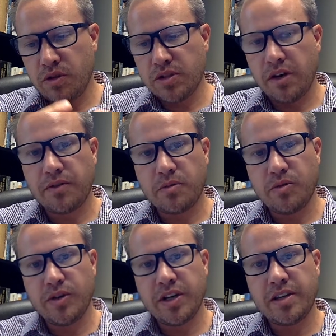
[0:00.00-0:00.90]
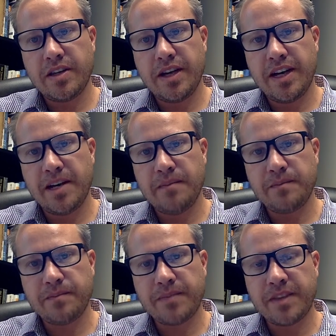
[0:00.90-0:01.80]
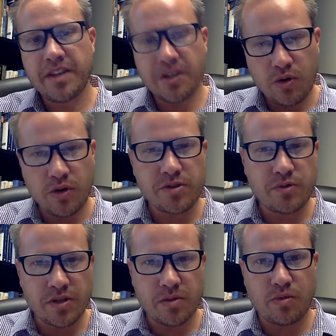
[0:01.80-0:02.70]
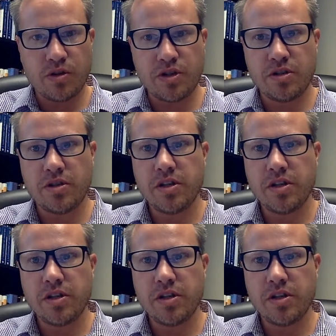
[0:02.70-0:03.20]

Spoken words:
comfortable with, then of course we'll support you.